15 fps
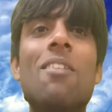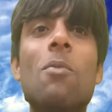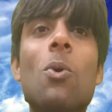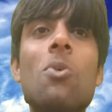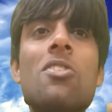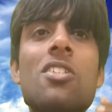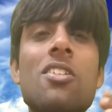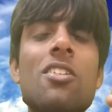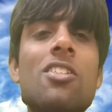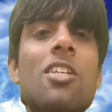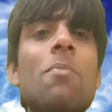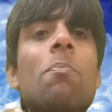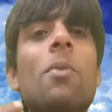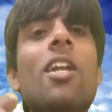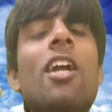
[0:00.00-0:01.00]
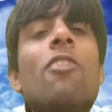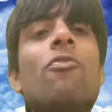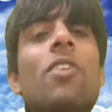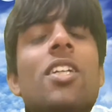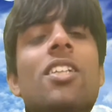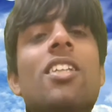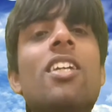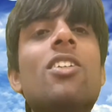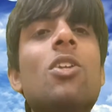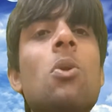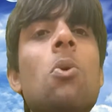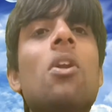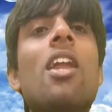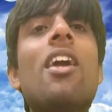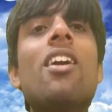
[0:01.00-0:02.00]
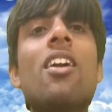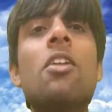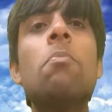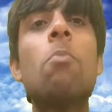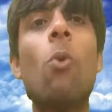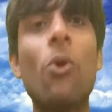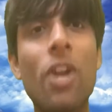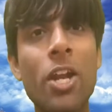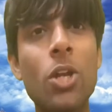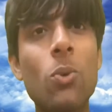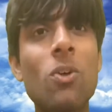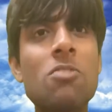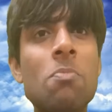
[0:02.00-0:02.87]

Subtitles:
because simple and funny things look like unimportant to us,